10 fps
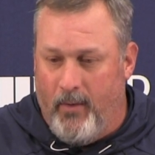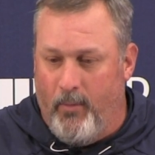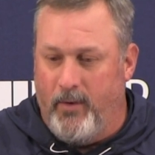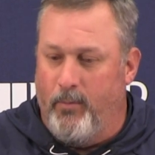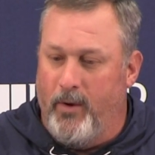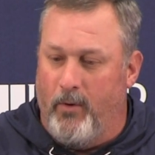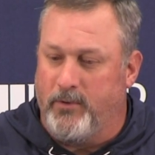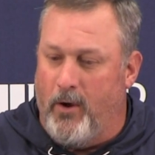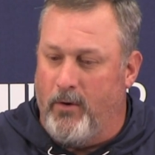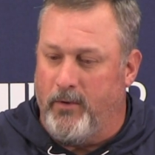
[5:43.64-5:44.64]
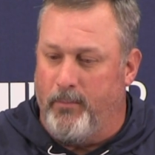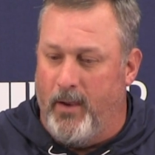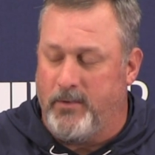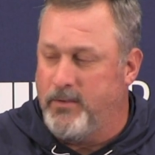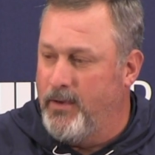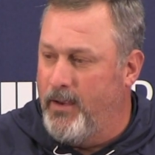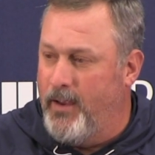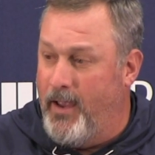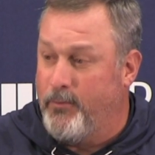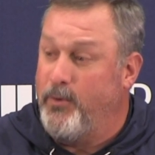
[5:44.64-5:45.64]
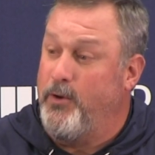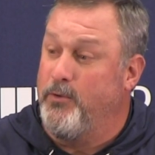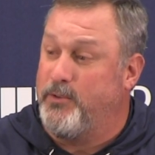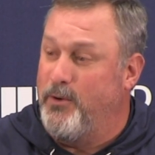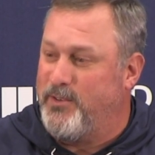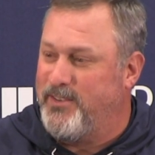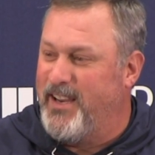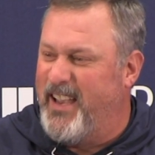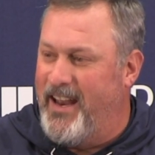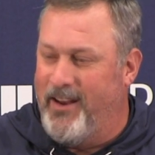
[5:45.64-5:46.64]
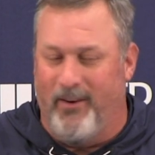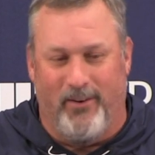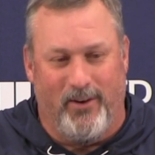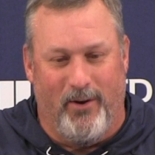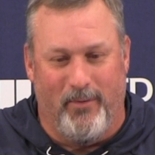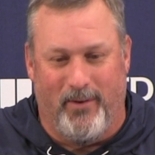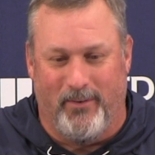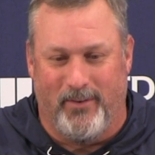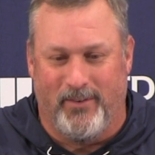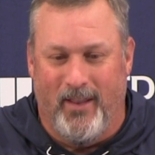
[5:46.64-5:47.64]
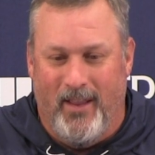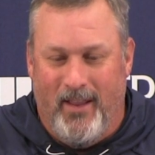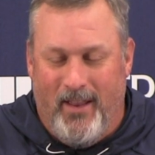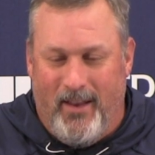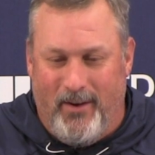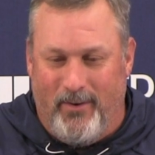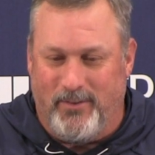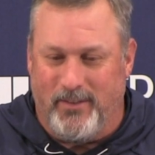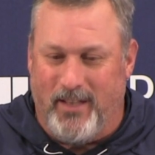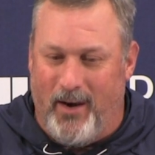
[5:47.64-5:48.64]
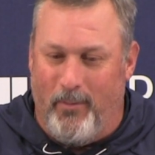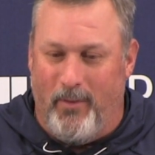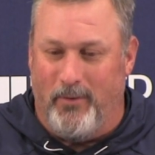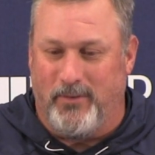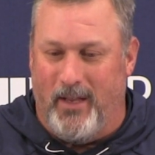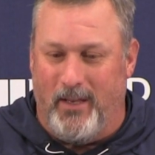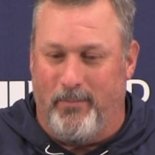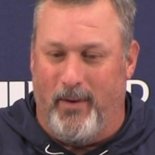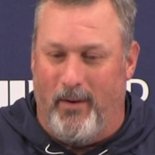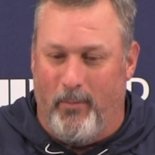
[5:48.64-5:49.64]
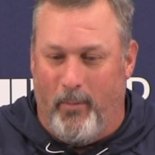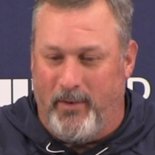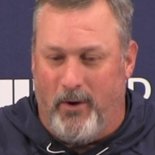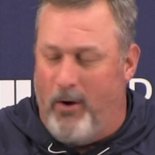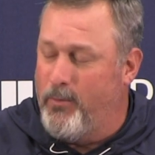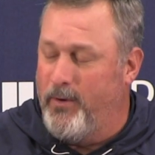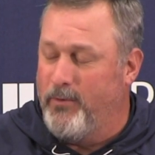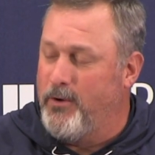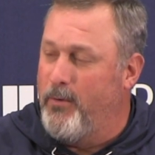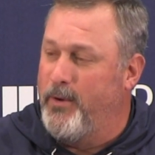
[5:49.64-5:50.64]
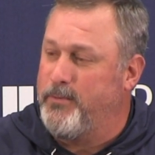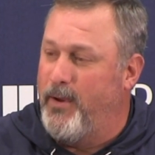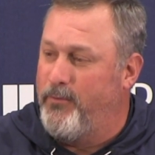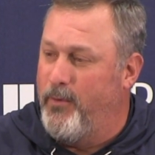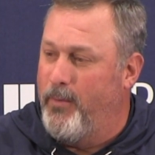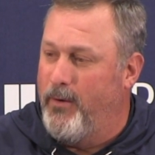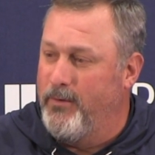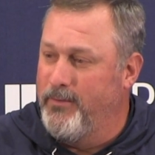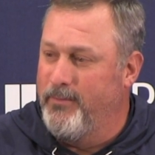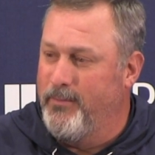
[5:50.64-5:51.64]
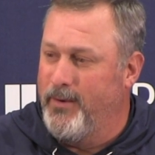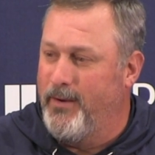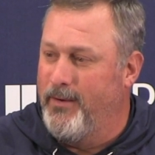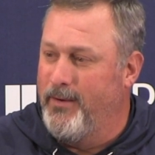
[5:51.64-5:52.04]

we don't talk as much as we used to since I got here, you know, because it's you know, it's just kind of one of those things. But when we talk, we don't talk much about football. But